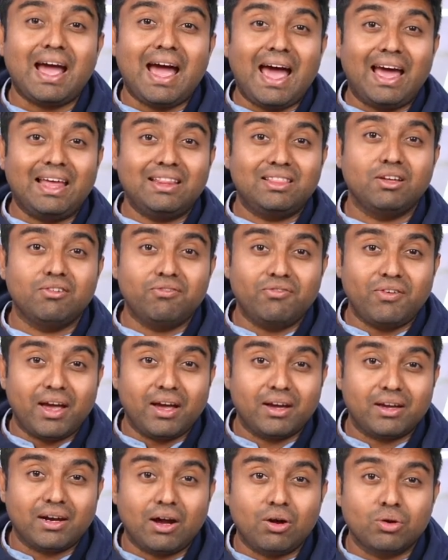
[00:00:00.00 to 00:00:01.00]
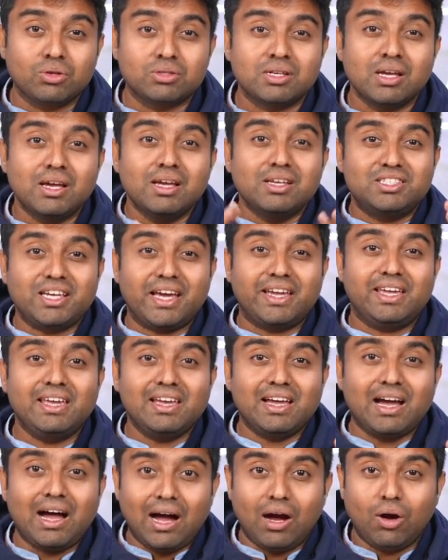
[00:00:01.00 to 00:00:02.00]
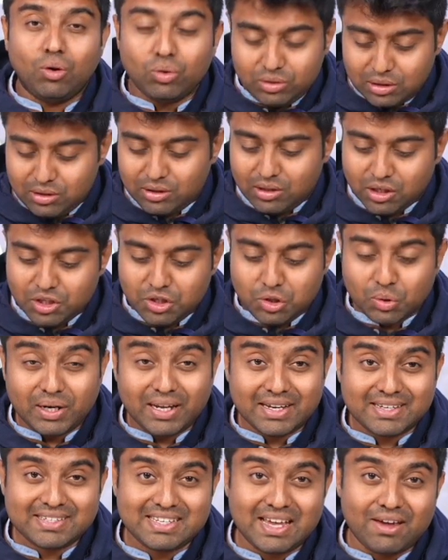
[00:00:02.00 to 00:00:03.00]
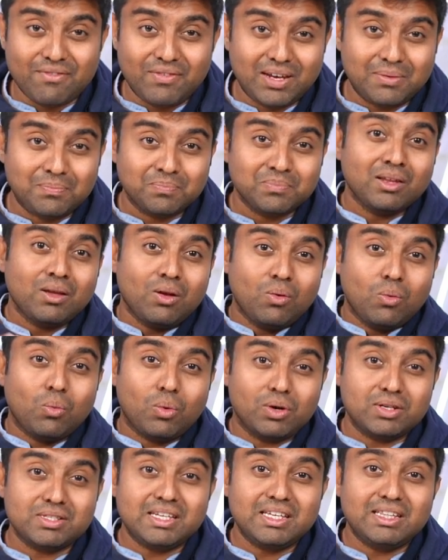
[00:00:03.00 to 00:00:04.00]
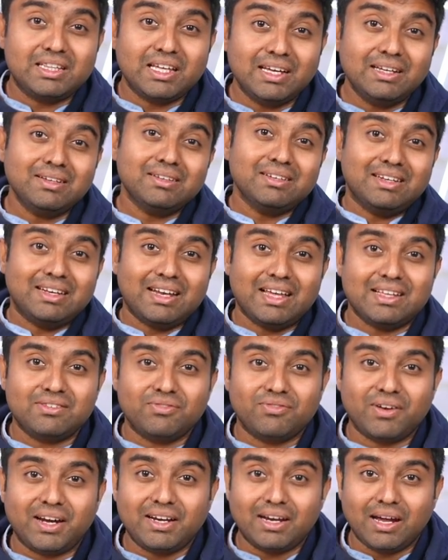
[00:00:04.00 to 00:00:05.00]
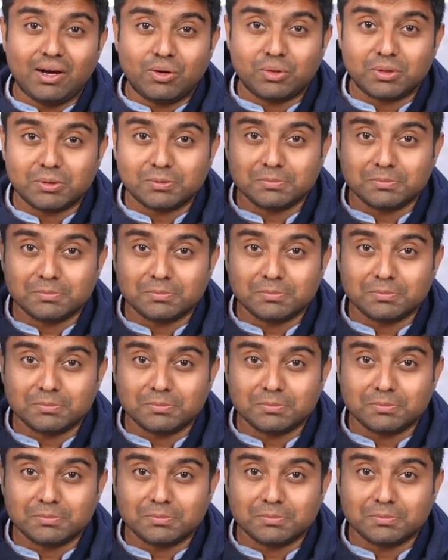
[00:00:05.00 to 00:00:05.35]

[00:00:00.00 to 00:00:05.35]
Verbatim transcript: at the fairgrounds checking out the Euniq 7. What does he think? Let's find out.